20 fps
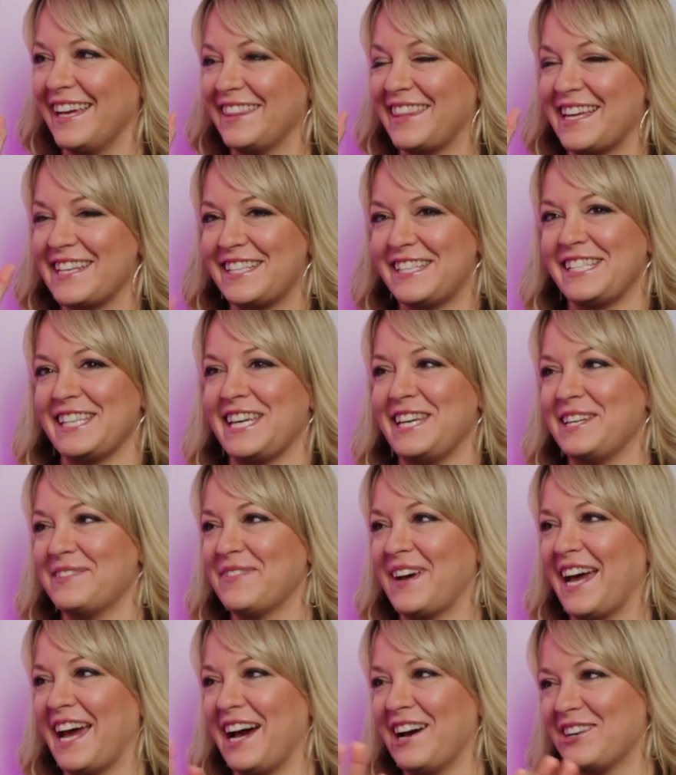they see
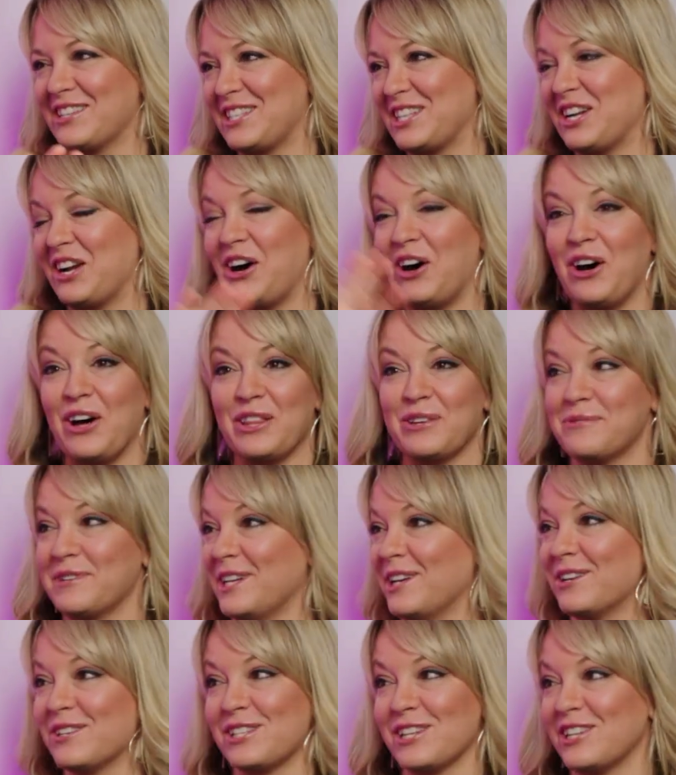my house and all the
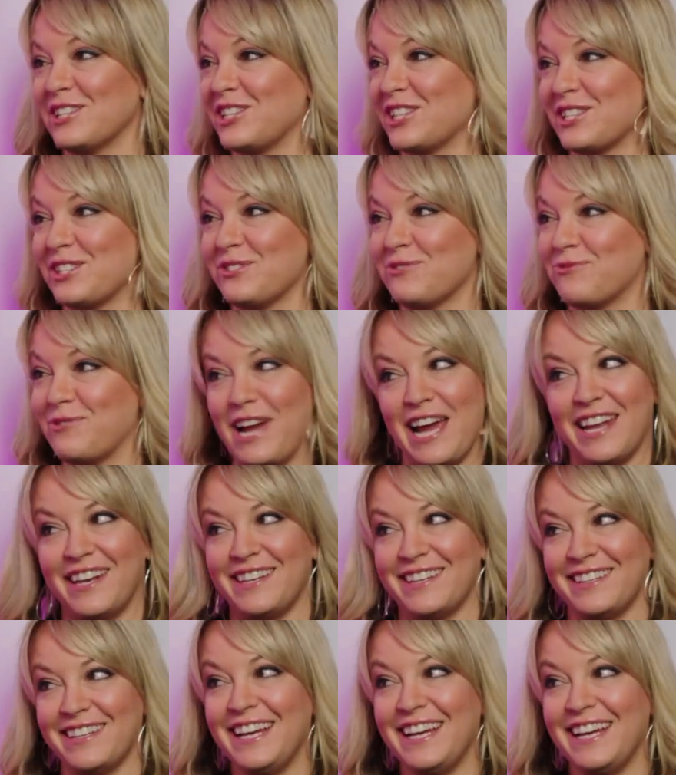windows are just red.